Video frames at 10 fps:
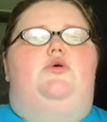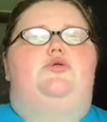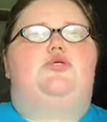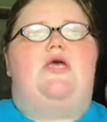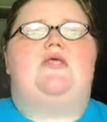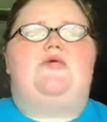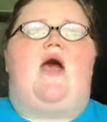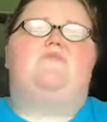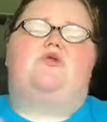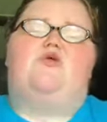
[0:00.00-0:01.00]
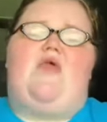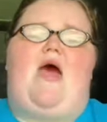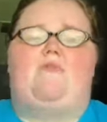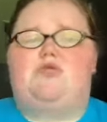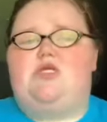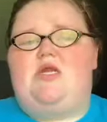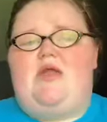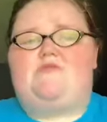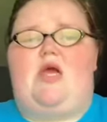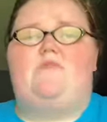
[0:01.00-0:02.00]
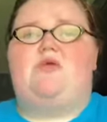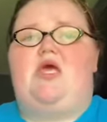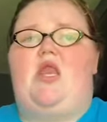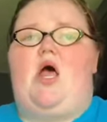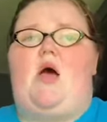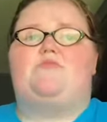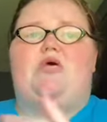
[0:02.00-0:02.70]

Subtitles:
she had time to do that, but she didn't have time to get up